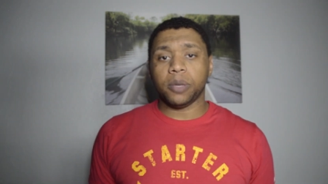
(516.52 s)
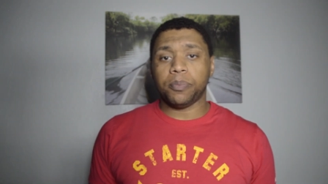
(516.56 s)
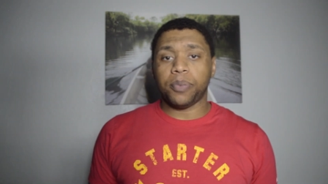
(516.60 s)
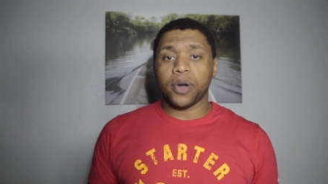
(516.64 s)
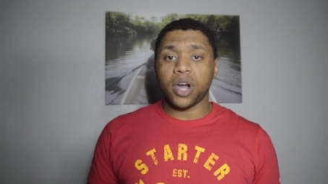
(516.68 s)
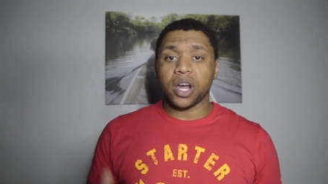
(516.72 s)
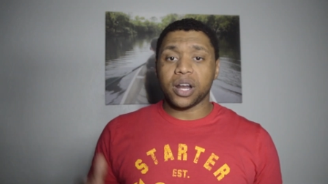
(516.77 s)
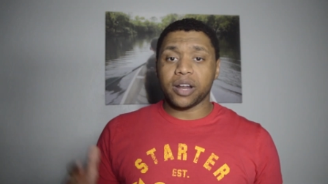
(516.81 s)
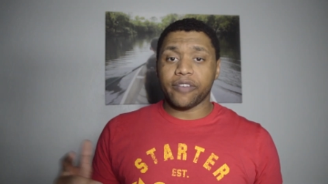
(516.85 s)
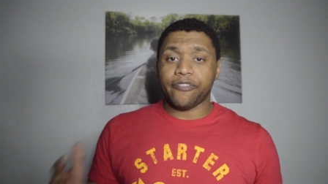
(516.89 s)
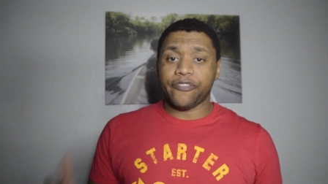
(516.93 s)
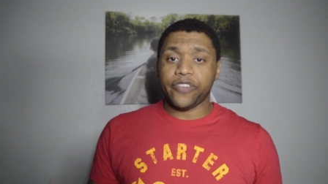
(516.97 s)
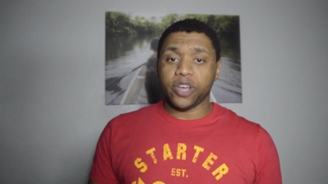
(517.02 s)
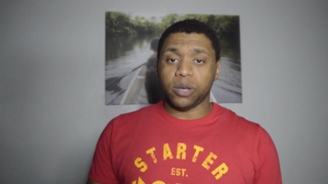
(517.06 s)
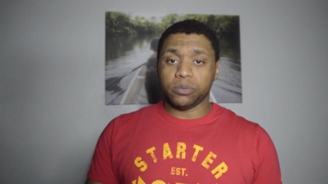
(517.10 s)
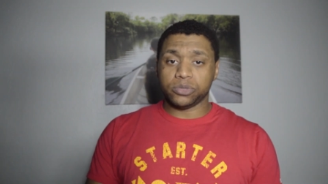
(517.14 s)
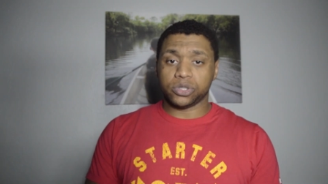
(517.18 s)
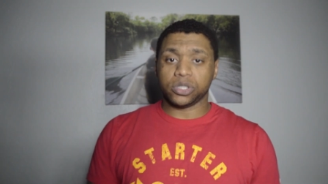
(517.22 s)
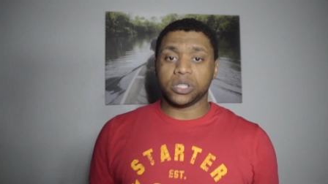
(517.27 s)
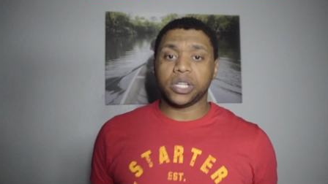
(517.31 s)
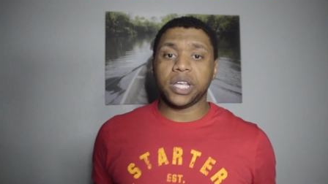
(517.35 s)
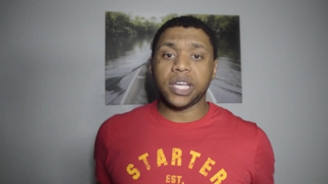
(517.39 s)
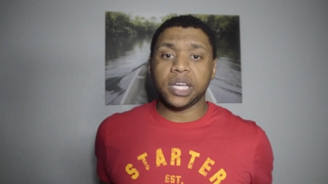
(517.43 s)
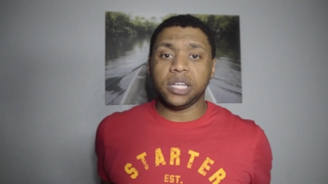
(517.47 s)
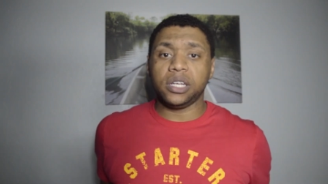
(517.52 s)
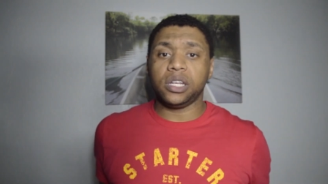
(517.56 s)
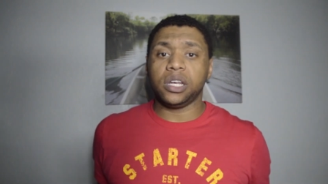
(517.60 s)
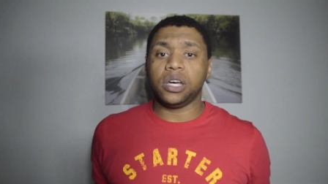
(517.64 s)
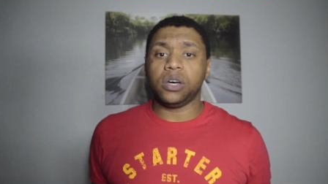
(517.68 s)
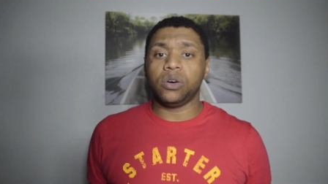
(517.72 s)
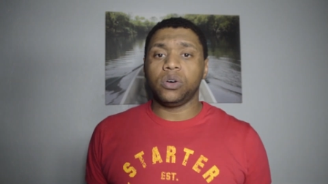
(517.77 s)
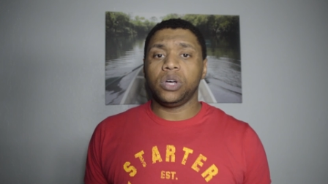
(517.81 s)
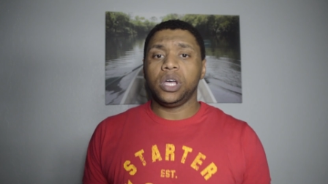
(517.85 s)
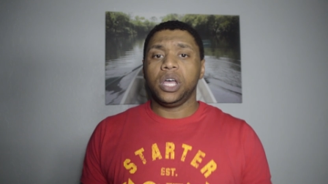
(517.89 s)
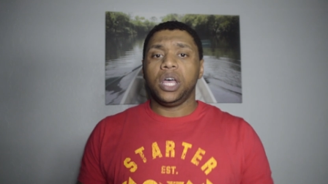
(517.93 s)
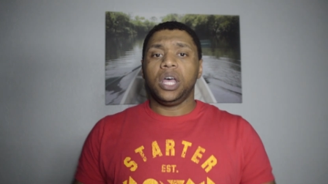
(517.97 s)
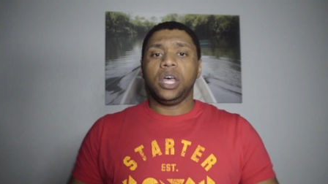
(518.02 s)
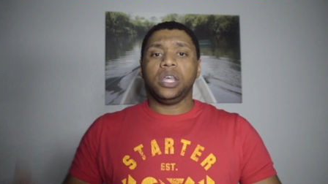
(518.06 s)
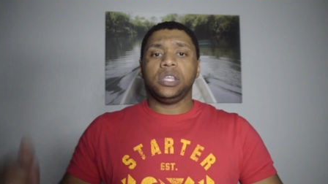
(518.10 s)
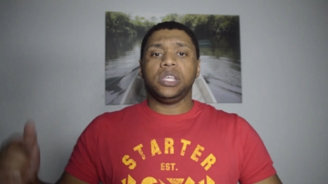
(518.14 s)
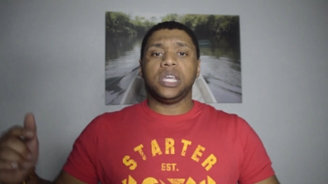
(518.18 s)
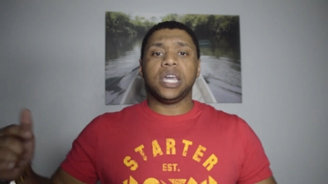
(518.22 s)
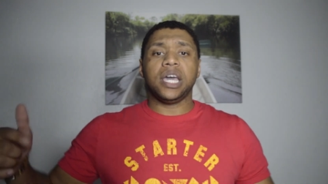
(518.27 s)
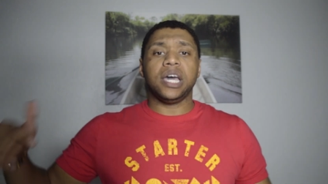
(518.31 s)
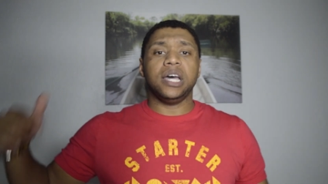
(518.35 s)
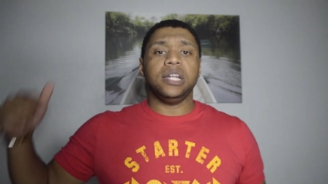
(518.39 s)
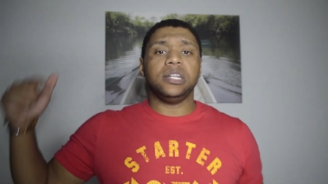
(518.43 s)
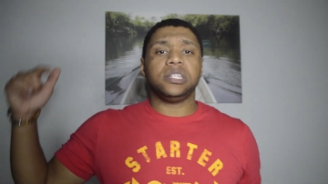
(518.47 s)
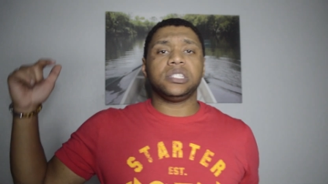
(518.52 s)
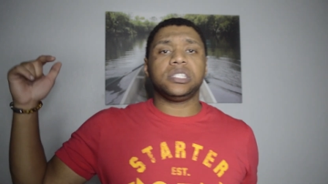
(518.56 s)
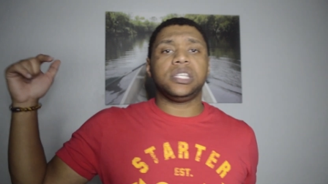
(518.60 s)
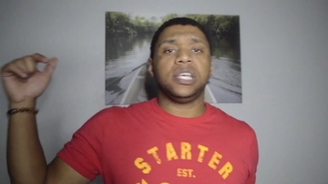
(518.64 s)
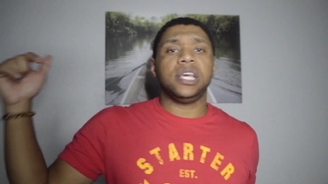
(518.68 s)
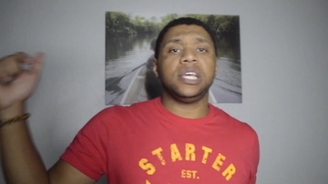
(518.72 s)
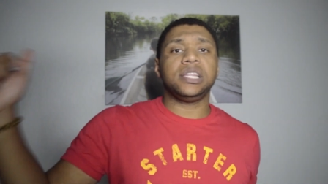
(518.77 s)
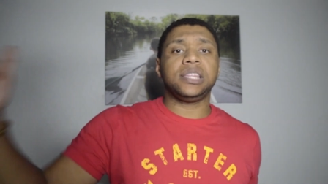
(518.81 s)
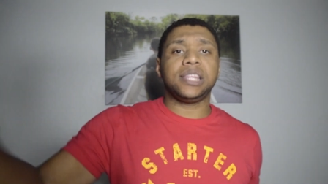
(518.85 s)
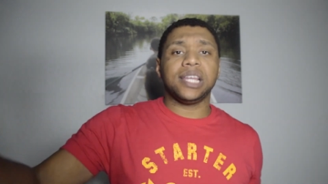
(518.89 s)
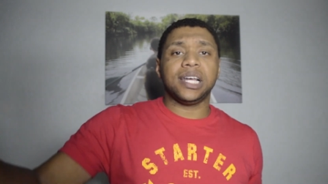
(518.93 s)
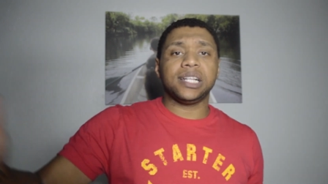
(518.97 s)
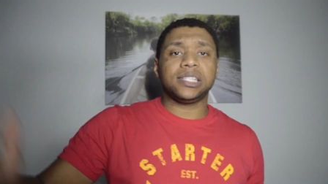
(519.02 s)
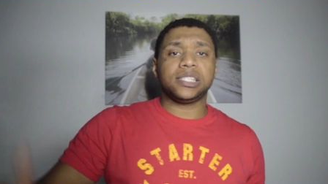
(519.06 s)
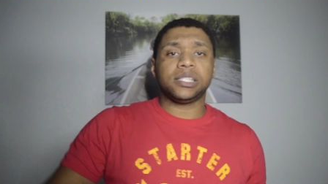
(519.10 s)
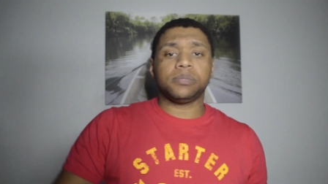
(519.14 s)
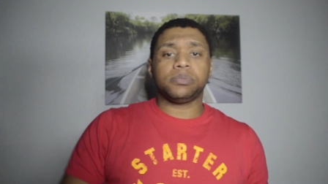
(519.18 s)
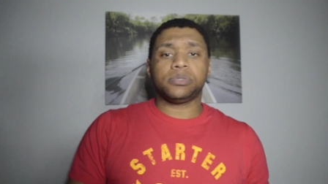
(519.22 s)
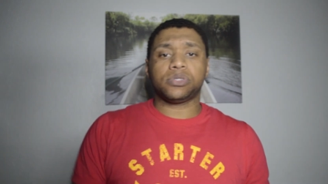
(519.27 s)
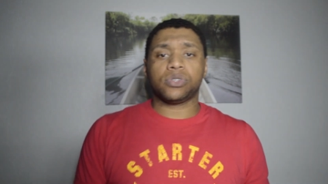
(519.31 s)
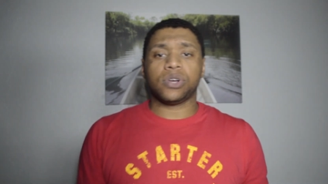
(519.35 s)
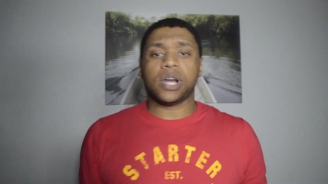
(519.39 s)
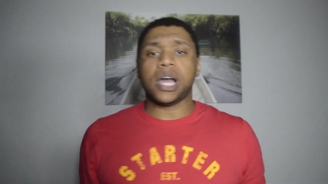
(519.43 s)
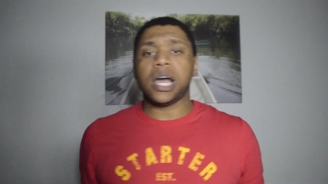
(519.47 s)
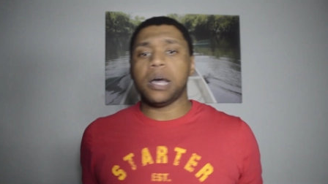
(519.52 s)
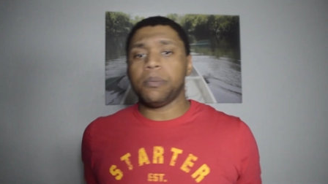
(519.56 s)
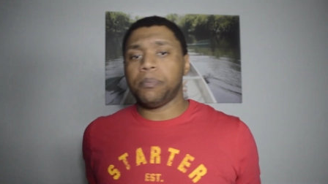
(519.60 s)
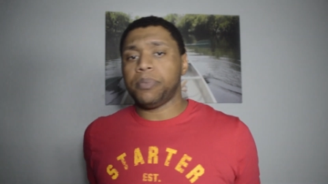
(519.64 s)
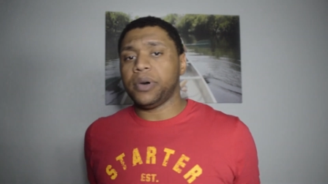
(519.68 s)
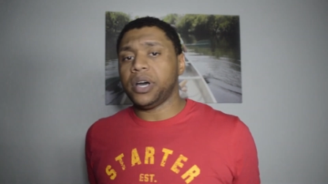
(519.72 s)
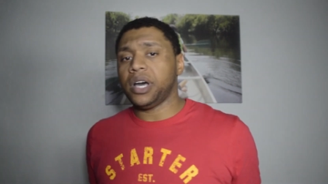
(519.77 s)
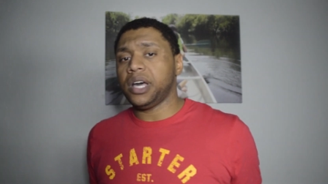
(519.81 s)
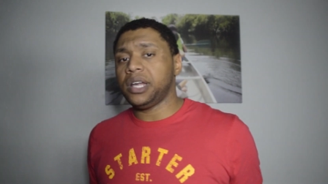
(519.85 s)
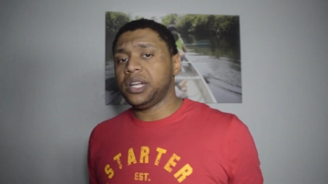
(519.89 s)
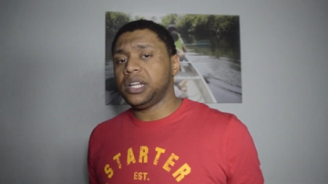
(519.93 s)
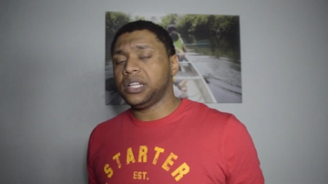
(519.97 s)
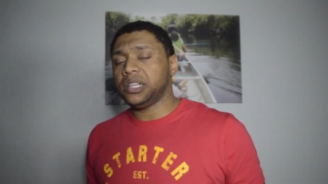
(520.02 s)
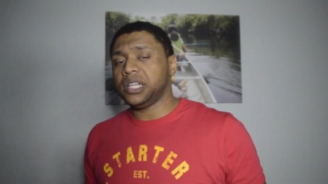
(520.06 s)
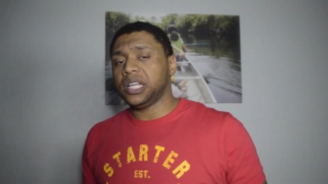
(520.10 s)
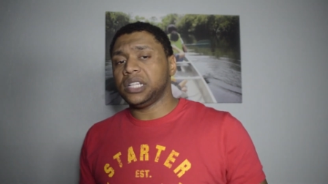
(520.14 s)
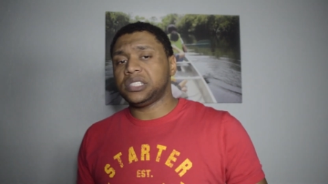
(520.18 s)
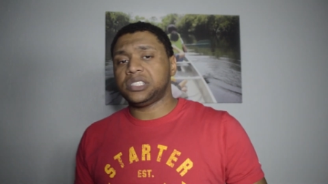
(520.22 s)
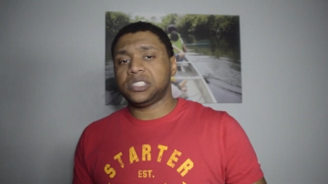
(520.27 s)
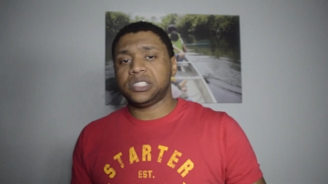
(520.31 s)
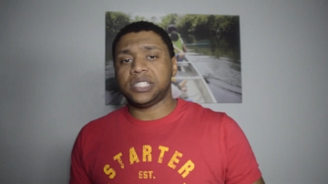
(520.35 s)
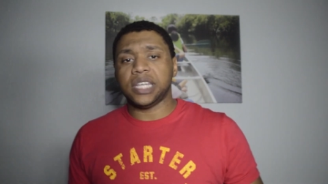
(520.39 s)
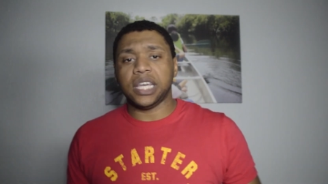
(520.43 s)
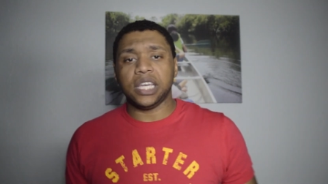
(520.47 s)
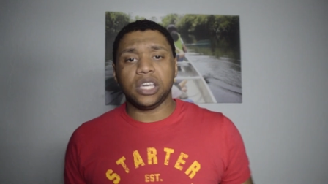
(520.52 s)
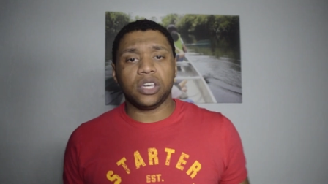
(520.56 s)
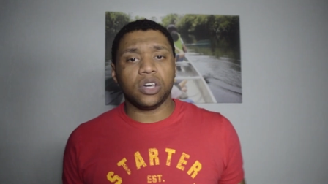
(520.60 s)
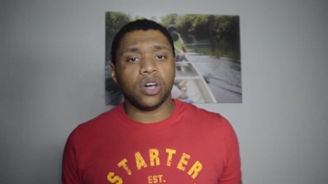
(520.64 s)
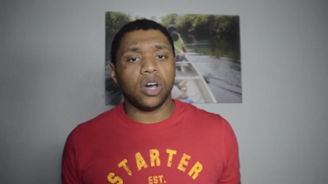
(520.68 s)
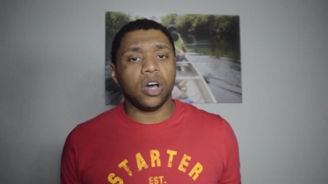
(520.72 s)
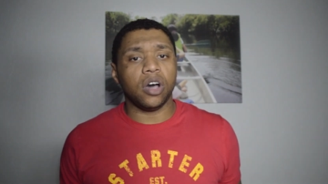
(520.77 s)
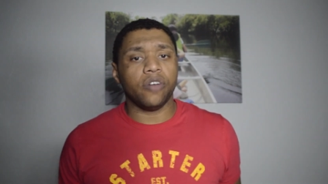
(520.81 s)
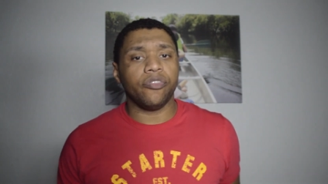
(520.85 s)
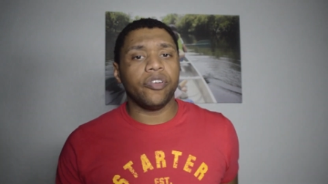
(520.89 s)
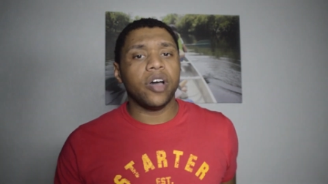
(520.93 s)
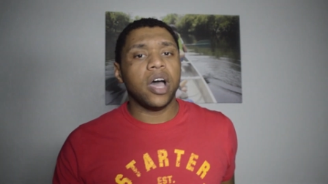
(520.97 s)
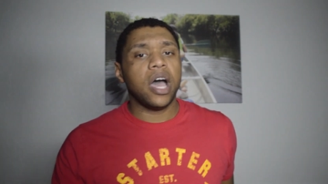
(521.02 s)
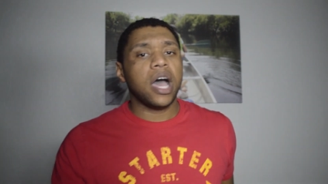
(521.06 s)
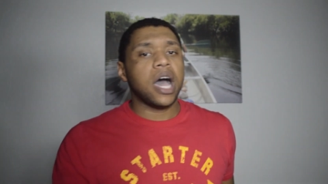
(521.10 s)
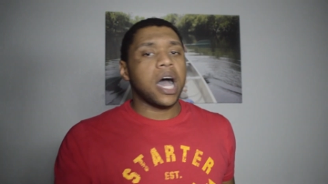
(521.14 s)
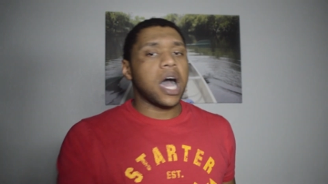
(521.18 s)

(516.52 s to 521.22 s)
part of FilmzOrlando, yeah, just hit that subscribe button and let's take off.